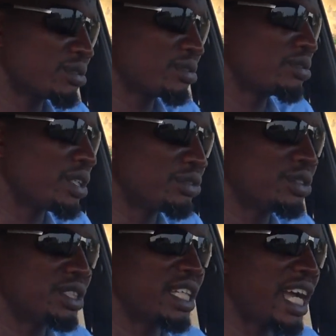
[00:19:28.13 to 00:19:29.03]

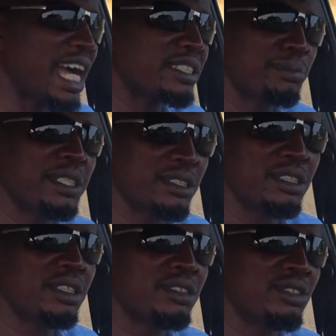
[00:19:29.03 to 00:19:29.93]
reduce the car speed
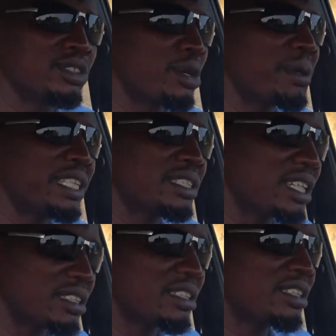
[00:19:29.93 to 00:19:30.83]
to some
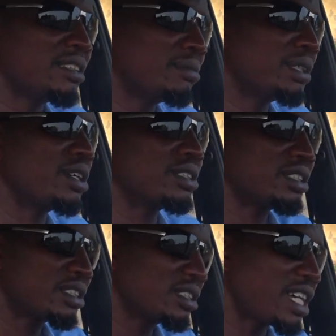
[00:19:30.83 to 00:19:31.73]
extent, because
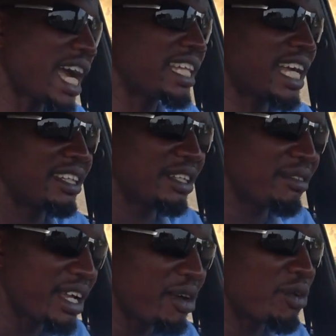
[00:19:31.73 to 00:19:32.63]
either the
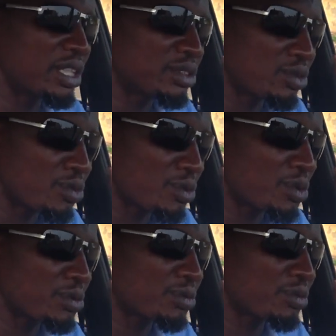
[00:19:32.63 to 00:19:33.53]
rear ones
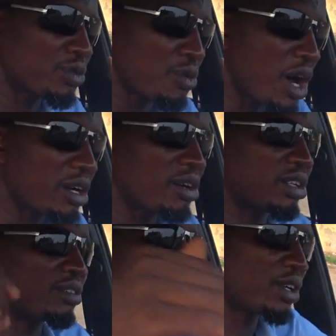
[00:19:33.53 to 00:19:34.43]
will work
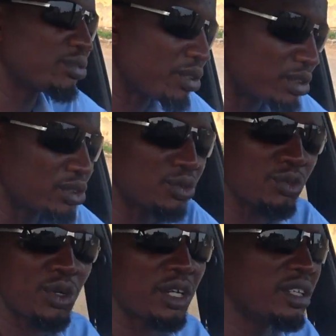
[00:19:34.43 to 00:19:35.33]
or the front ones
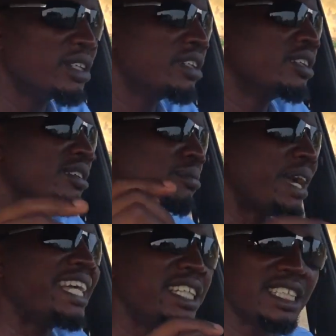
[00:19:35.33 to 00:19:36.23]
will work.
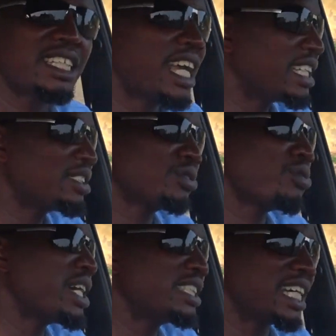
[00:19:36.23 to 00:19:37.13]
But in this case,
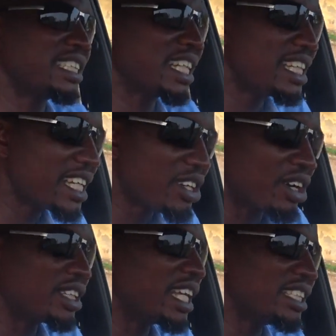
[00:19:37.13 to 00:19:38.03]
once there's a leak
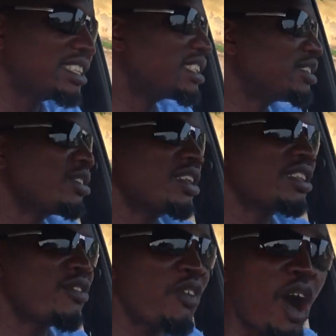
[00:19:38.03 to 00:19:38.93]
on anything,
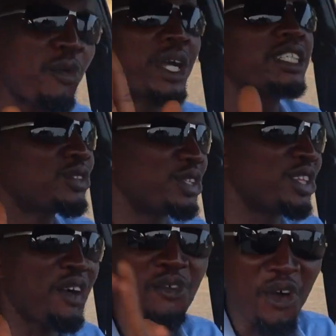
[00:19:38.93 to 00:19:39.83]
the four wheels will
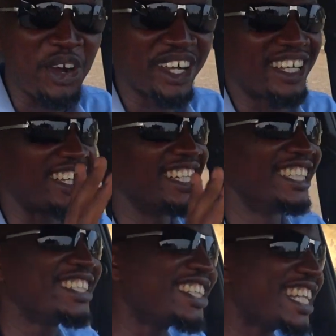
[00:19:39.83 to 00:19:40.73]
not work.
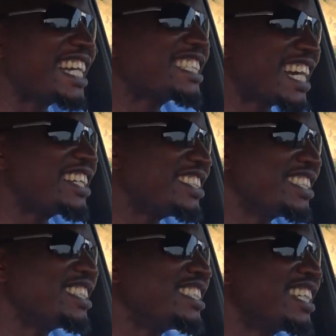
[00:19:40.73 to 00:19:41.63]
So that's how it
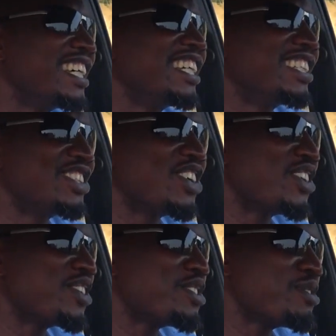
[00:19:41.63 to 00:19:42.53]
is.
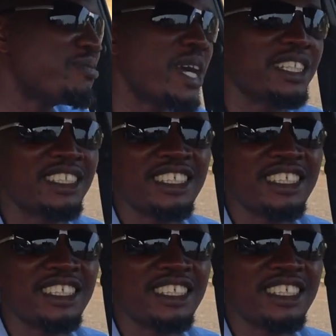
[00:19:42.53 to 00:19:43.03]
So, but